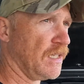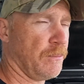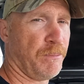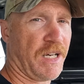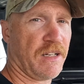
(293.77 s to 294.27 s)

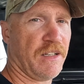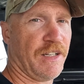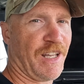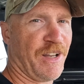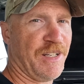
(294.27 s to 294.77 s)
but
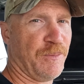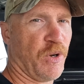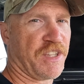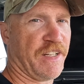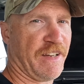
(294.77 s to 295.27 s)
it'll only
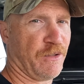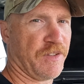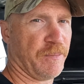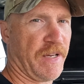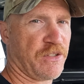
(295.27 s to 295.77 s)
work that out off
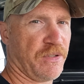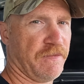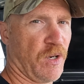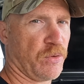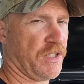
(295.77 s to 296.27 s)
the battery
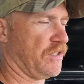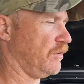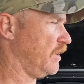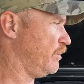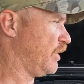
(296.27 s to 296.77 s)
voltage, right? And